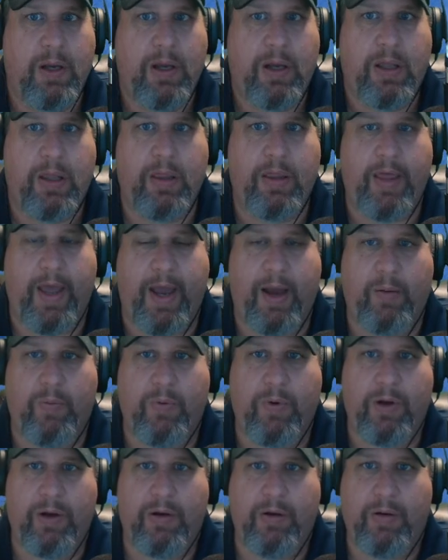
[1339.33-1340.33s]
that
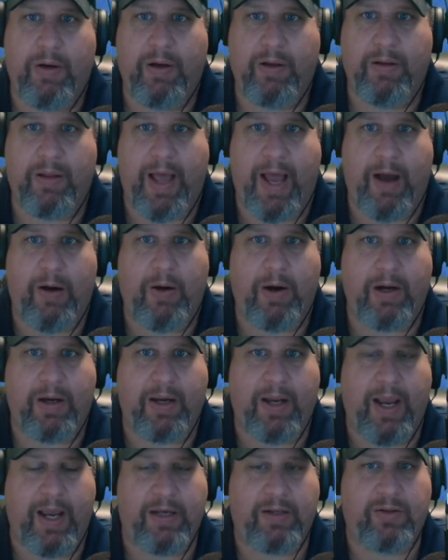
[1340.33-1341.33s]
will allow our
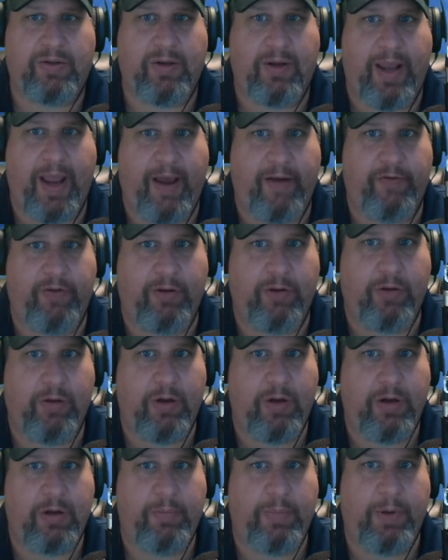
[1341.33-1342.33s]
guests to have a
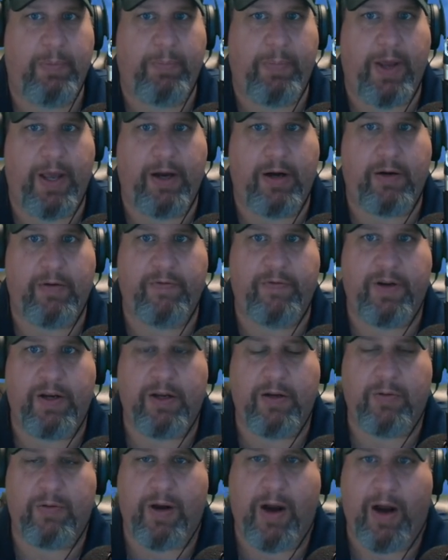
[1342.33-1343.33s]
little bit better
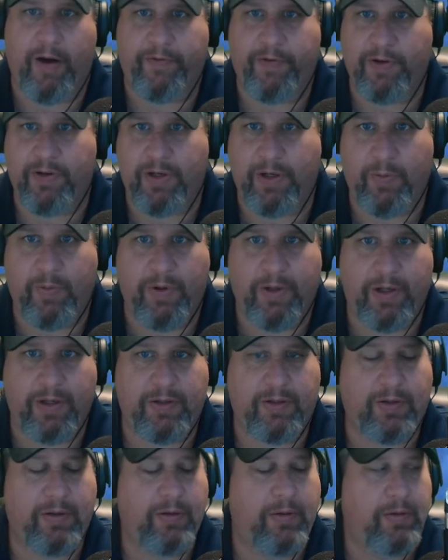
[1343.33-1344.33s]
video conferencing with
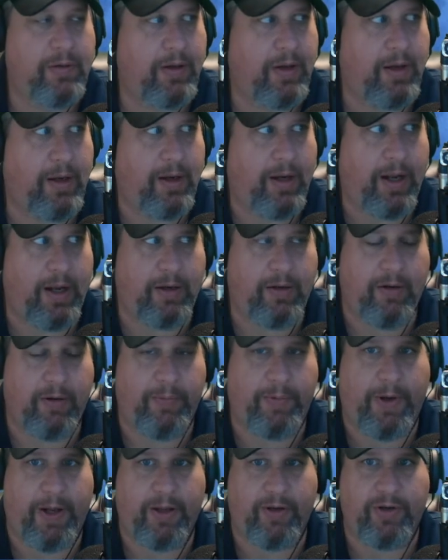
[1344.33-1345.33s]
us. And I do
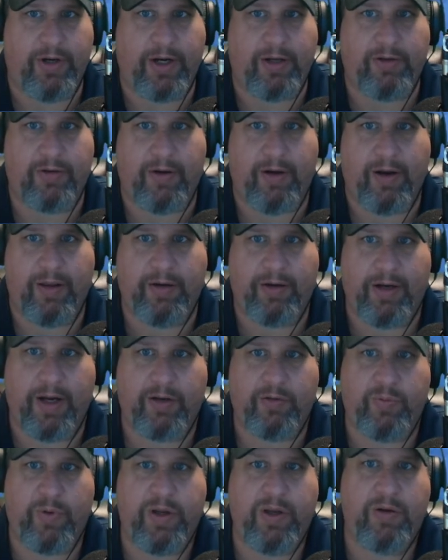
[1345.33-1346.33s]
apologize to our other
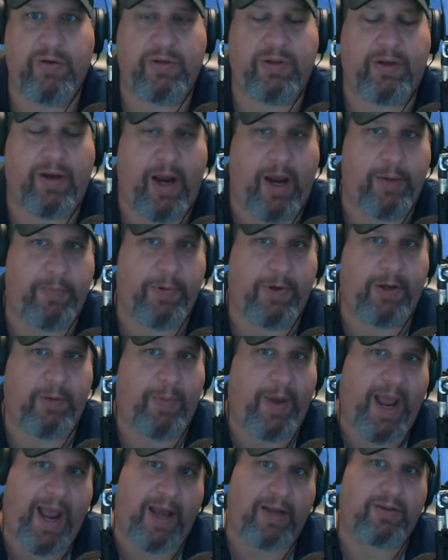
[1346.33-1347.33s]
guests. We used Skype in the
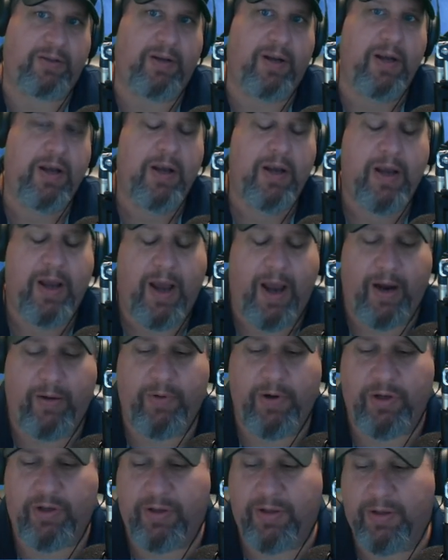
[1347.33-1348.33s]
past.
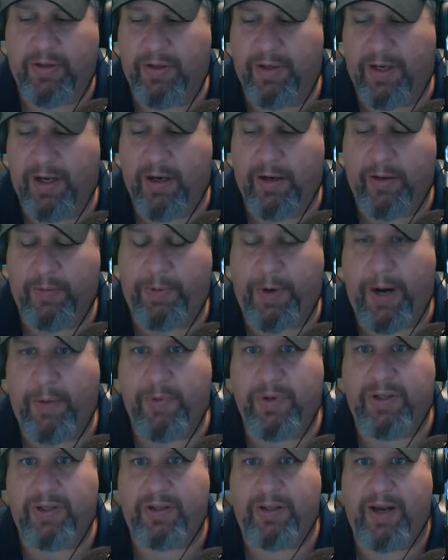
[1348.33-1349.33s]
The problem
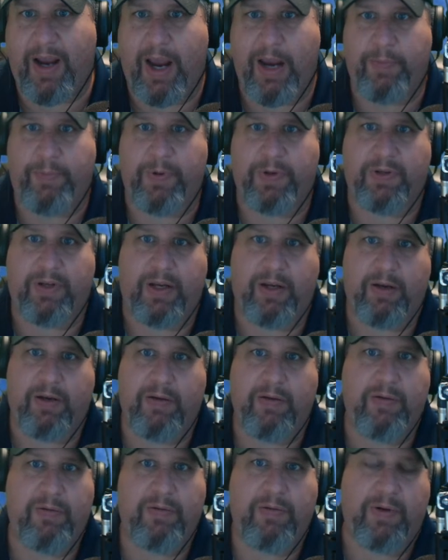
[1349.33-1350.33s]
with Skype is that
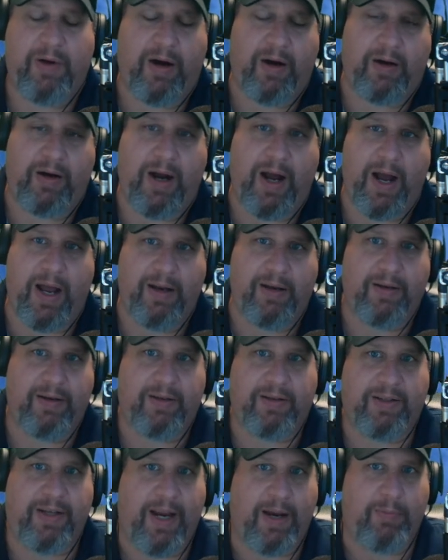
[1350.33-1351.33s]
you are on the
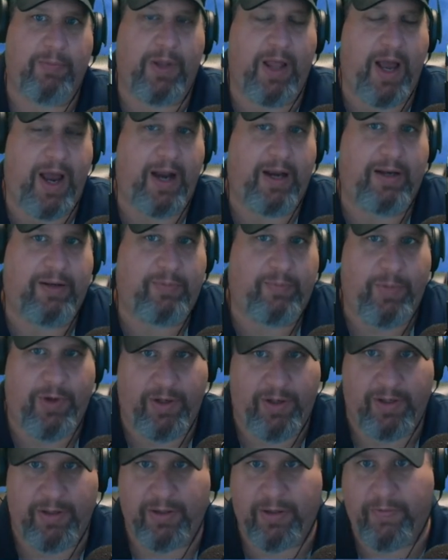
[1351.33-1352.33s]
same line as
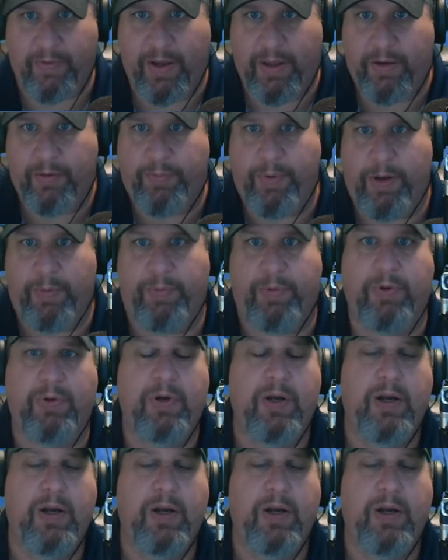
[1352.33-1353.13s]
millions of other people,